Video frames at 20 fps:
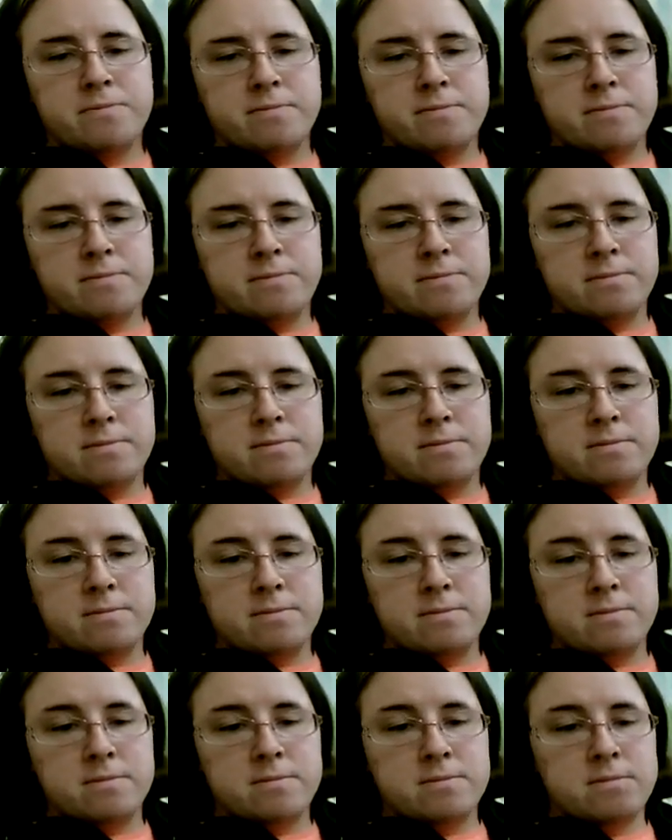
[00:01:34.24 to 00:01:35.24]

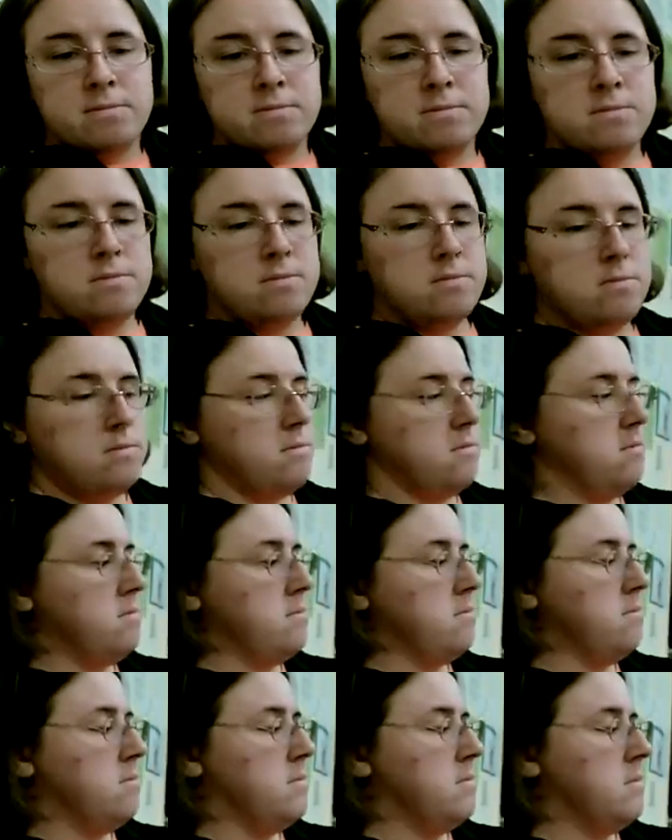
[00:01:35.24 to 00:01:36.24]

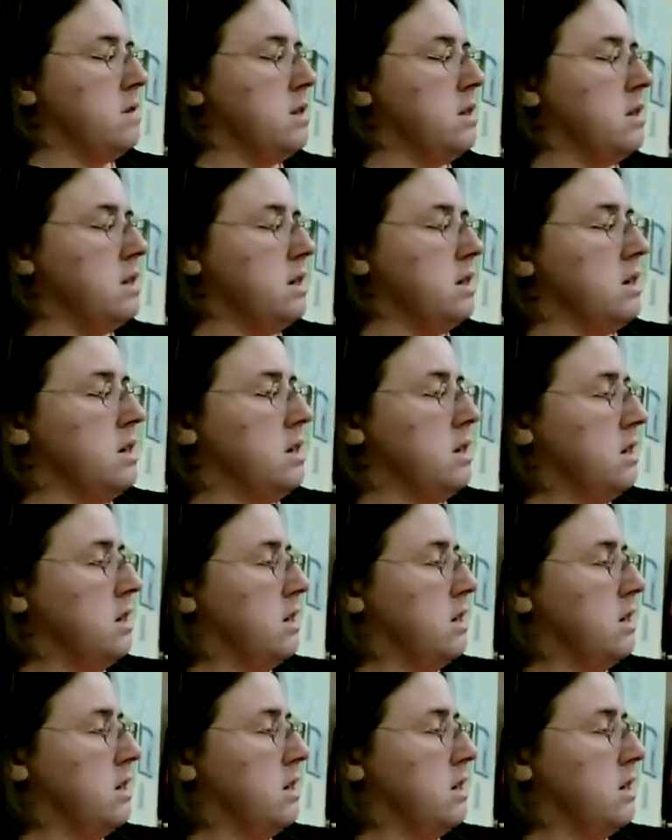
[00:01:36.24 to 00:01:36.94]
Nothing is said.